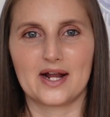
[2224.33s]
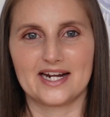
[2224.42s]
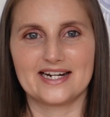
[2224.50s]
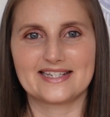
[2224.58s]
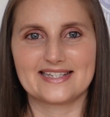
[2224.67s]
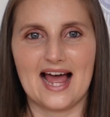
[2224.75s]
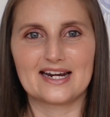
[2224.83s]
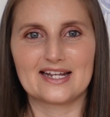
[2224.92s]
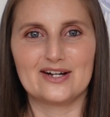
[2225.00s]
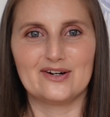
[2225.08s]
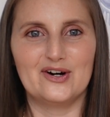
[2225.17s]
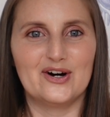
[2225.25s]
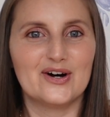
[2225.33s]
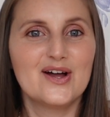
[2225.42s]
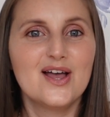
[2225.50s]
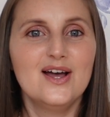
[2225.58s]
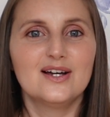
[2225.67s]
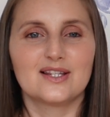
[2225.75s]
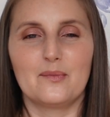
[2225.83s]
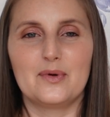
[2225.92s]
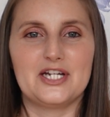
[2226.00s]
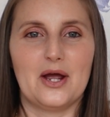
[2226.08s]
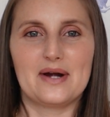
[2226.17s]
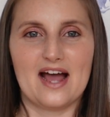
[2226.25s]
going to sell it, or like we
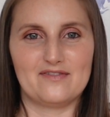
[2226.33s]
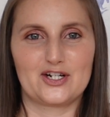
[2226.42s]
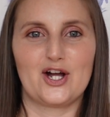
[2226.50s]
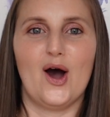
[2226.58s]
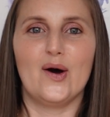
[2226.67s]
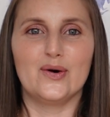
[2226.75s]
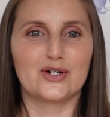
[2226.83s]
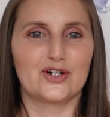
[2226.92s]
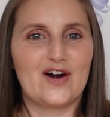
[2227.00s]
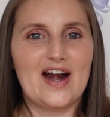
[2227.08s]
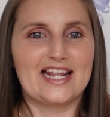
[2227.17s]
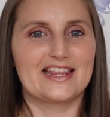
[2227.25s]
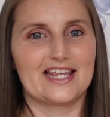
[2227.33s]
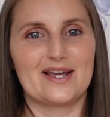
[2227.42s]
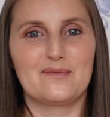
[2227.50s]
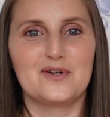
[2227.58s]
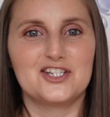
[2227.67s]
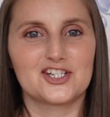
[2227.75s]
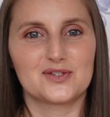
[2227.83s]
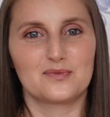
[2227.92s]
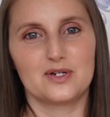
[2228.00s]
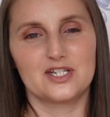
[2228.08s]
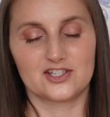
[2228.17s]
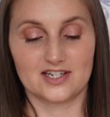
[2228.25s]
don't have a goal or anything. We're
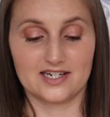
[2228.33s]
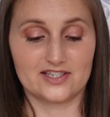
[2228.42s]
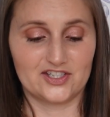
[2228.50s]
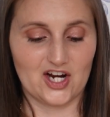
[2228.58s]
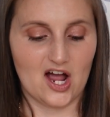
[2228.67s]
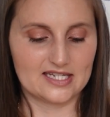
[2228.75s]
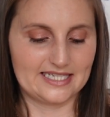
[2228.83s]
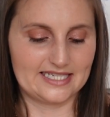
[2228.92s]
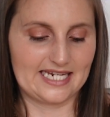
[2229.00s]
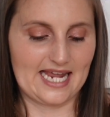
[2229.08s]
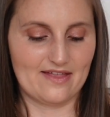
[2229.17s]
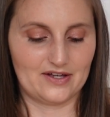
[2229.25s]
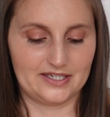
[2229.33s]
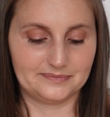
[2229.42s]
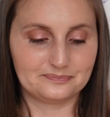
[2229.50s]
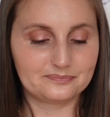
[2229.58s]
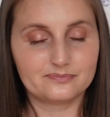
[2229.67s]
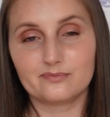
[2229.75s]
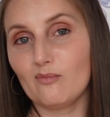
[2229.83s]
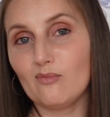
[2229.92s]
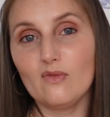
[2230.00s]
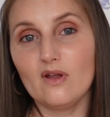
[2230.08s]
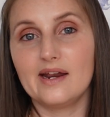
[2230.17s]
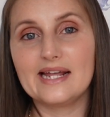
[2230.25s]
just going to start it together
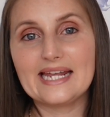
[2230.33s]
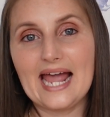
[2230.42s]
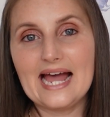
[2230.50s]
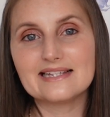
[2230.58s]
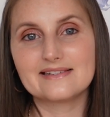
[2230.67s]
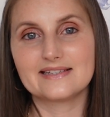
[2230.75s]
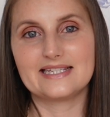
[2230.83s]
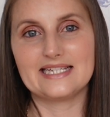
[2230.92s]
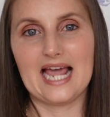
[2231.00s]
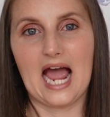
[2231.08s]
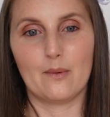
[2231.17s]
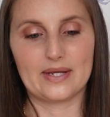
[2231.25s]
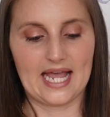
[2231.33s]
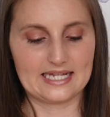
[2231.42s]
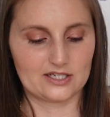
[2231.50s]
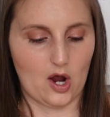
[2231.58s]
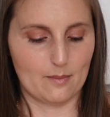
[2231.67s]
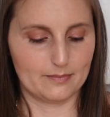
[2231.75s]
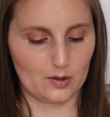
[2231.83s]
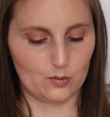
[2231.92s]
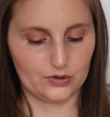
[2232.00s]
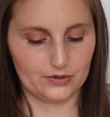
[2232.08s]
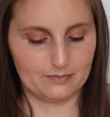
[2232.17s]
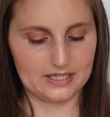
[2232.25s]
and I guess see how we get on. But it
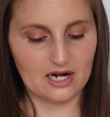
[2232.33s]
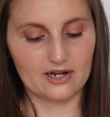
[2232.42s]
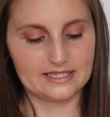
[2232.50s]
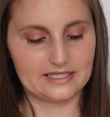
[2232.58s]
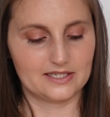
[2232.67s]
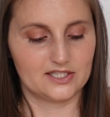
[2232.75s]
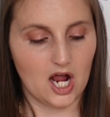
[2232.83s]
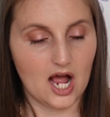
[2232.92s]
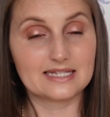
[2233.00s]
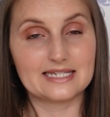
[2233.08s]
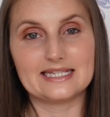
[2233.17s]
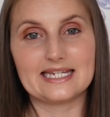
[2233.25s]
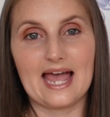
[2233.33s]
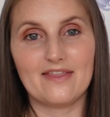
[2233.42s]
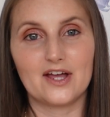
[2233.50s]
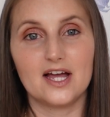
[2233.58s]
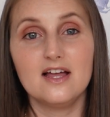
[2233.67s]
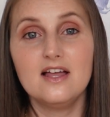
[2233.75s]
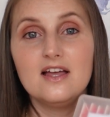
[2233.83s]
wouldn't be nice to start it together.